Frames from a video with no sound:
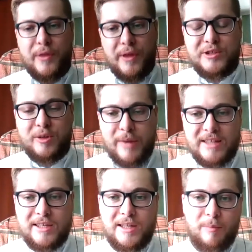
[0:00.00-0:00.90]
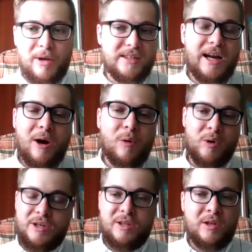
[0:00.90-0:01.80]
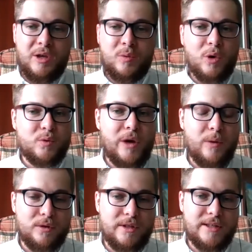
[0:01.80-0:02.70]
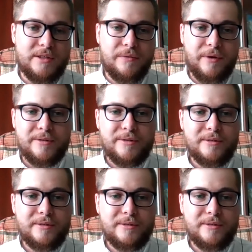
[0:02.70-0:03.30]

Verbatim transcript: think dramatically, but how, in, in, in what way would they differ?